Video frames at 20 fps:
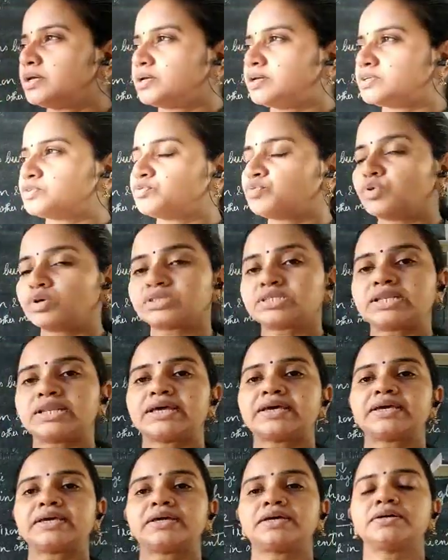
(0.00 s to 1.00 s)
It works
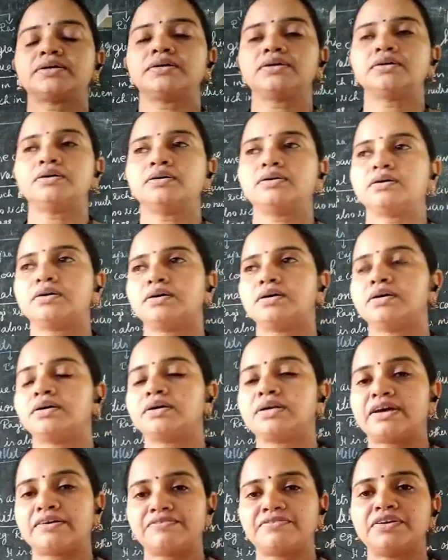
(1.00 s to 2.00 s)
like
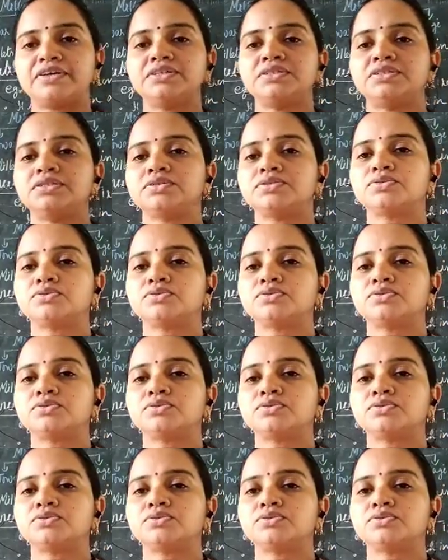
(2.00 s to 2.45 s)
roughage.